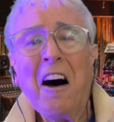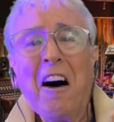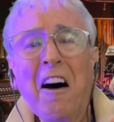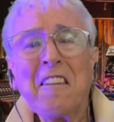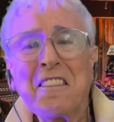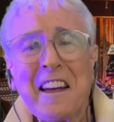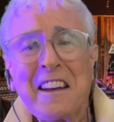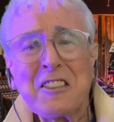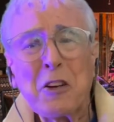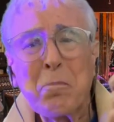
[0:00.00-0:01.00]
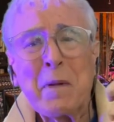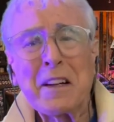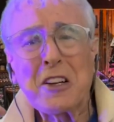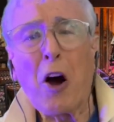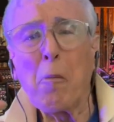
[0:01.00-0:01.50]
I think it's a
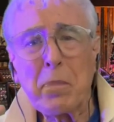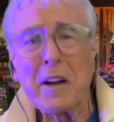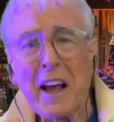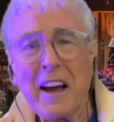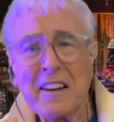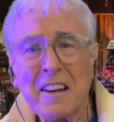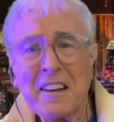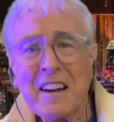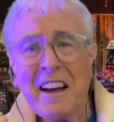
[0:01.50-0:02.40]
bit complicated.